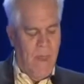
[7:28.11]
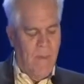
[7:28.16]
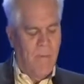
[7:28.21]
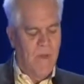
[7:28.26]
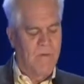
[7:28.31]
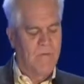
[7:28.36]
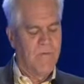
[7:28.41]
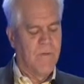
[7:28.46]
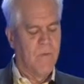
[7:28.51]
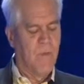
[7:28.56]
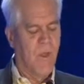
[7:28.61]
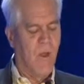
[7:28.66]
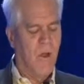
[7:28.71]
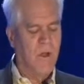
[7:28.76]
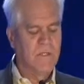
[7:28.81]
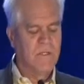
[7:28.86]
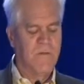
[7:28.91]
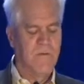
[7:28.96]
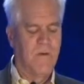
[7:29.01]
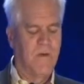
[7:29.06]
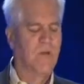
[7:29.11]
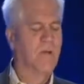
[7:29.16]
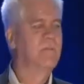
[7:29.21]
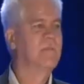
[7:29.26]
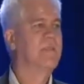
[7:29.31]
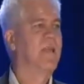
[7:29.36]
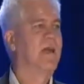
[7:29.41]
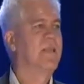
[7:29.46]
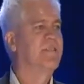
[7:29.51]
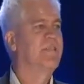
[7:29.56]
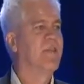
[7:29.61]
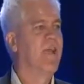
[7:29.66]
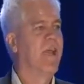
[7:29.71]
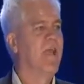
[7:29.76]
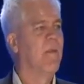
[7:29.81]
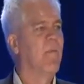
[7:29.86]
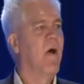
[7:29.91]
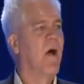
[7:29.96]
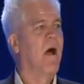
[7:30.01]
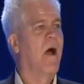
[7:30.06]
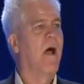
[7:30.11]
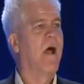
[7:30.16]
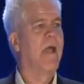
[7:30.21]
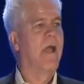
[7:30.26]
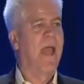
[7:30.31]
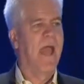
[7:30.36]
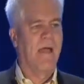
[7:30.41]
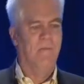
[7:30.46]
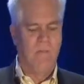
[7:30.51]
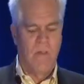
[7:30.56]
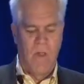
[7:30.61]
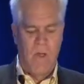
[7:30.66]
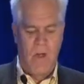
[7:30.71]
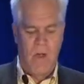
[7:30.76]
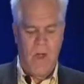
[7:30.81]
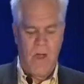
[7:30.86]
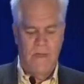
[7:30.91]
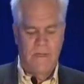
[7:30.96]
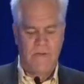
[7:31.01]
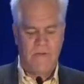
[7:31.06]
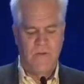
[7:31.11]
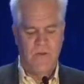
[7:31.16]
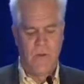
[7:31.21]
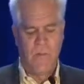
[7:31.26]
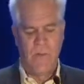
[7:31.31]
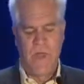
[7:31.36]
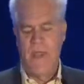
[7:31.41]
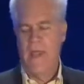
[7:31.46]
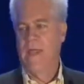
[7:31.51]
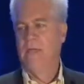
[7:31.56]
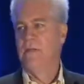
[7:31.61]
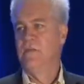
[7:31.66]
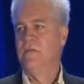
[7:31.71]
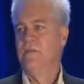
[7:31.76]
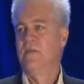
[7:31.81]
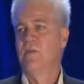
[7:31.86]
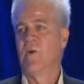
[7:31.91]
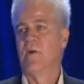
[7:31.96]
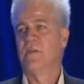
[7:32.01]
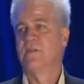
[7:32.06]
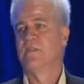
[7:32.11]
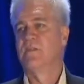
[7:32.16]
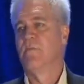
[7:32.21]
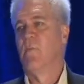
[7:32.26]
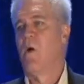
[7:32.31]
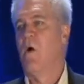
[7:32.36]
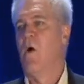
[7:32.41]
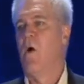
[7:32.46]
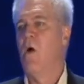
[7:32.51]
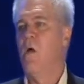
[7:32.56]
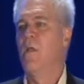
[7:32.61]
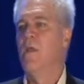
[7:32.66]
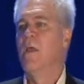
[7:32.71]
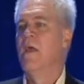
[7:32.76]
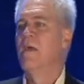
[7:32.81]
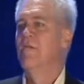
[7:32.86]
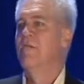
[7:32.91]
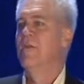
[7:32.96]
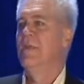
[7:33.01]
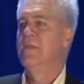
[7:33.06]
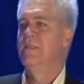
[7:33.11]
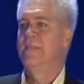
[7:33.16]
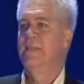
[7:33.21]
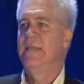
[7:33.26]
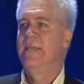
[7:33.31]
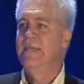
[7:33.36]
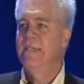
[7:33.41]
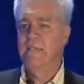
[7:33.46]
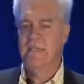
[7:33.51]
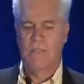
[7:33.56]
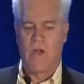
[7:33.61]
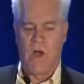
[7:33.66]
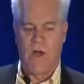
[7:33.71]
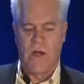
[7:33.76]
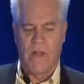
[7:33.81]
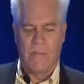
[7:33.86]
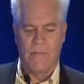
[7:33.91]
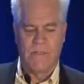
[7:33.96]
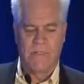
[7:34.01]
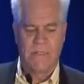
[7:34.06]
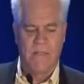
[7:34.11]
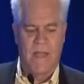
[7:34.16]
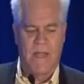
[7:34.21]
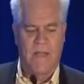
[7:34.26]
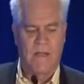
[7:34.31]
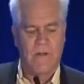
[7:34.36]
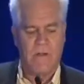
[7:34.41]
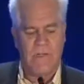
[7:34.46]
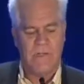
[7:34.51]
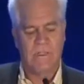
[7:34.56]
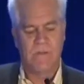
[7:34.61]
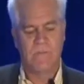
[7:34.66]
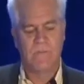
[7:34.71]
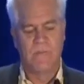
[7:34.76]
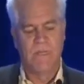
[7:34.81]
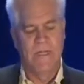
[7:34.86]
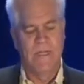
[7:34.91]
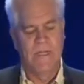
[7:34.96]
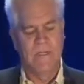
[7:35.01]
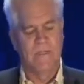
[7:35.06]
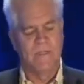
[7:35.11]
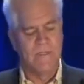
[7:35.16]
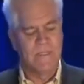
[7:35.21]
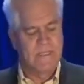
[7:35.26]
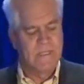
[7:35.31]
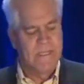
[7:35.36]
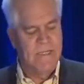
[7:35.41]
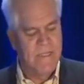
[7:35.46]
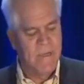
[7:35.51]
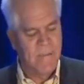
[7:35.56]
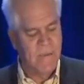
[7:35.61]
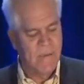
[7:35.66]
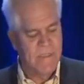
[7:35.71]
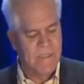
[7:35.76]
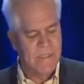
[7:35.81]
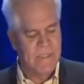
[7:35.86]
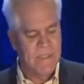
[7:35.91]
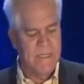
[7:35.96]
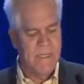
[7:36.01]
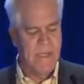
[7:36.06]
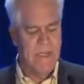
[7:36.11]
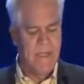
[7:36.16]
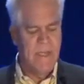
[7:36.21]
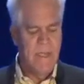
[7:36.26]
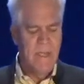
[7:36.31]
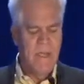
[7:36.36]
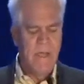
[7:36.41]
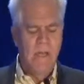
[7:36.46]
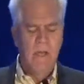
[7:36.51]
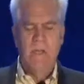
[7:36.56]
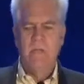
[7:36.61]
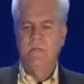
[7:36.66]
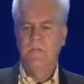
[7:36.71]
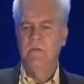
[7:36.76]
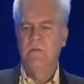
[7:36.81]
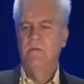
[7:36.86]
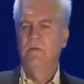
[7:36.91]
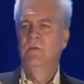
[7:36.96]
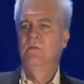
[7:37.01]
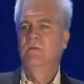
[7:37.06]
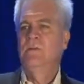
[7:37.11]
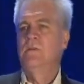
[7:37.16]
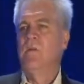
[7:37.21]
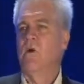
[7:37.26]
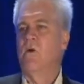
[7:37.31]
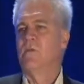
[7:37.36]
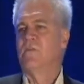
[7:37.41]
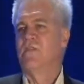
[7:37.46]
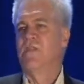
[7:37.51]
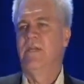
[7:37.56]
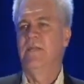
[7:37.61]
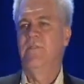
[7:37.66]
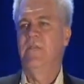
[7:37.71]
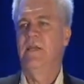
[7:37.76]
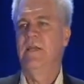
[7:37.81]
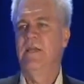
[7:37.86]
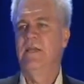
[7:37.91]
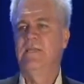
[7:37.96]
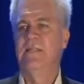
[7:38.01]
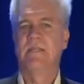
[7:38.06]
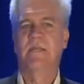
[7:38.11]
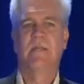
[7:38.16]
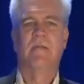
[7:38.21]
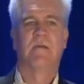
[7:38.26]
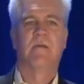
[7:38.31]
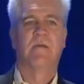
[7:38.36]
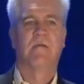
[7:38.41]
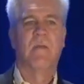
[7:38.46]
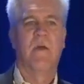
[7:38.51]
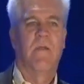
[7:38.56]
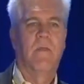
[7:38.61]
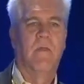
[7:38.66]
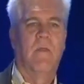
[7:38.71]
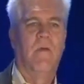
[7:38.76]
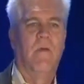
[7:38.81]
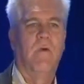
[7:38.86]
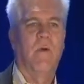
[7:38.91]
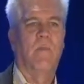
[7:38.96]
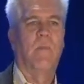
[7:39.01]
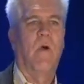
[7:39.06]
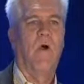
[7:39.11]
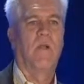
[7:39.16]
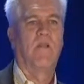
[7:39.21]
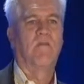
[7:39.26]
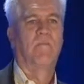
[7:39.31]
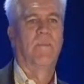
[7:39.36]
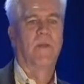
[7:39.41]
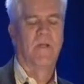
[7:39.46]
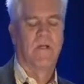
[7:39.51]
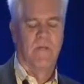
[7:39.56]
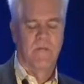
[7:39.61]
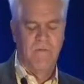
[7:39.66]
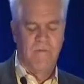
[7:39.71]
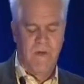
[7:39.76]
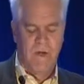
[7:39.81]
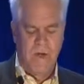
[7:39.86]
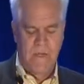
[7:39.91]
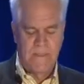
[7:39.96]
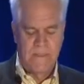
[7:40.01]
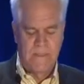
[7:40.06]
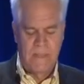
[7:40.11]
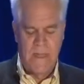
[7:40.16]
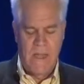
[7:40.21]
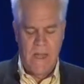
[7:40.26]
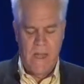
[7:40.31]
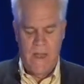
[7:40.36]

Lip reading: But from large firms like JMI, Avalon, and Domain, to our small VC startups like Crescent Ridge or CWC, to sole GPs here who are part of bigger funds,